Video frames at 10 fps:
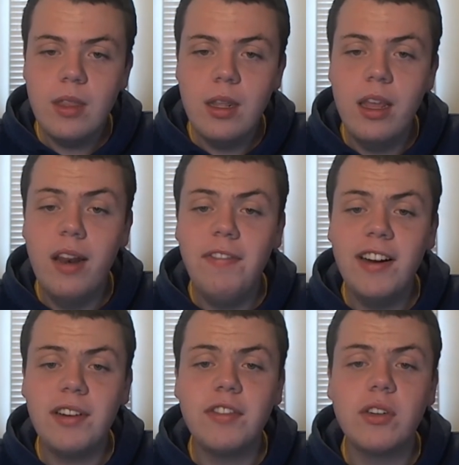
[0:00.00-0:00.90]
and an
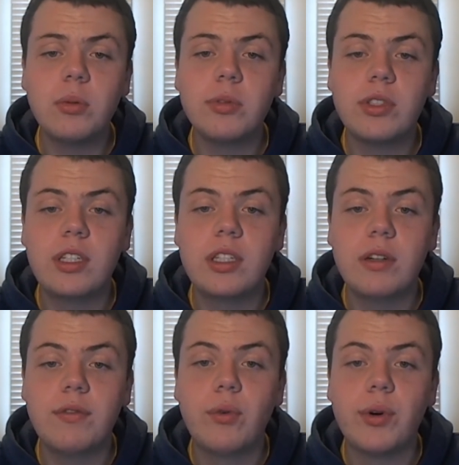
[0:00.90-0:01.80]
effective field goal percentage
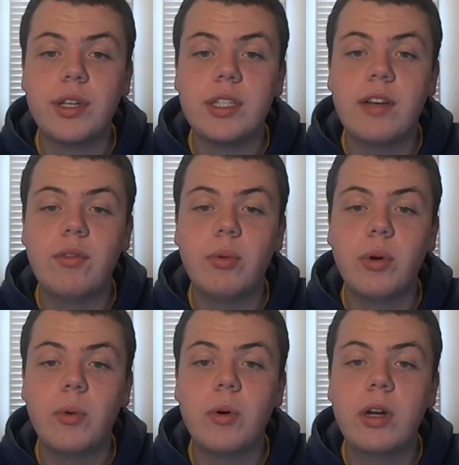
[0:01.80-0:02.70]
of
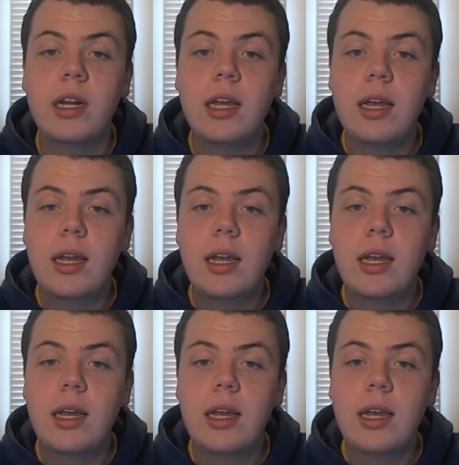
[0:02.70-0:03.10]
47.1%.